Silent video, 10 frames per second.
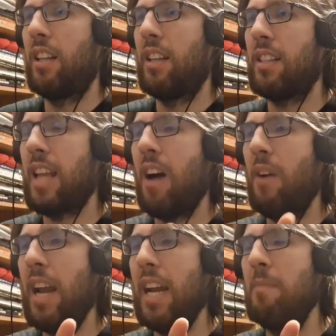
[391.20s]
this is how
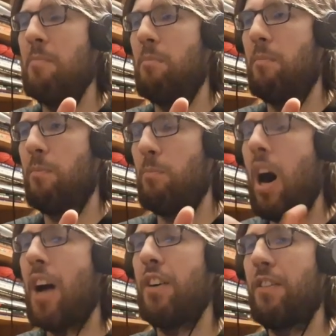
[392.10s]
a
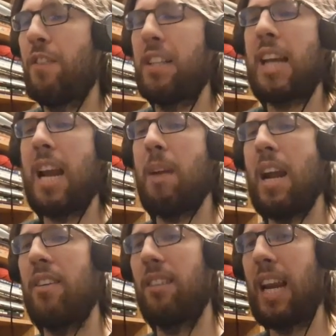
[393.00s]
modern fixed camera
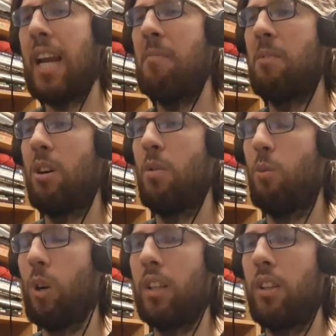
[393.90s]
angle game
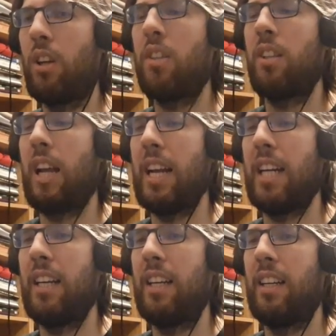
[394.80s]
would look
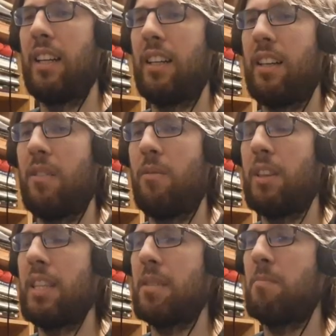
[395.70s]
like
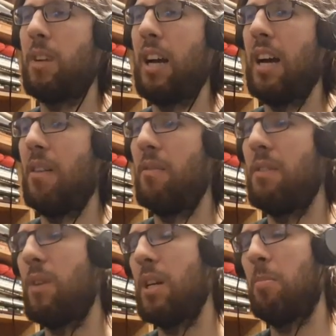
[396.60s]
with this,
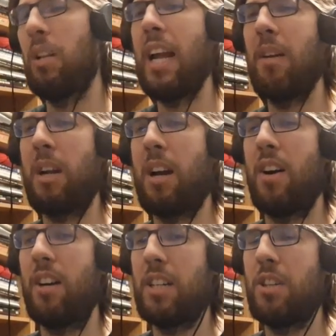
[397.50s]
when you're playing
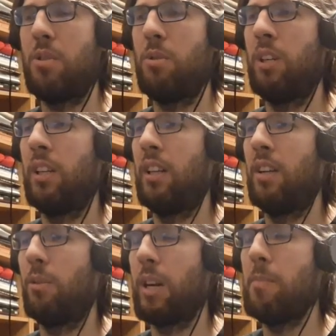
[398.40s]
RE2
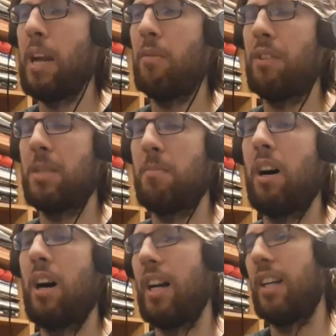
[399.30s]
Remake with this
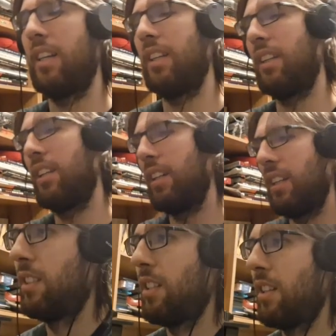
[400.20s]
mod.
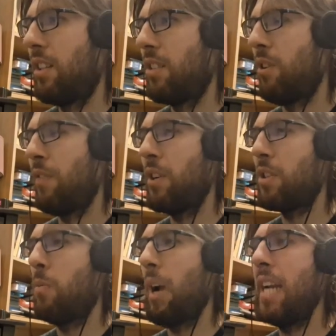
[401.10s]
So if there's
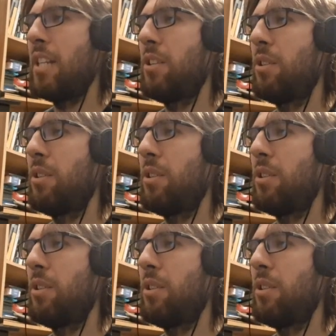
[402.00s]
a way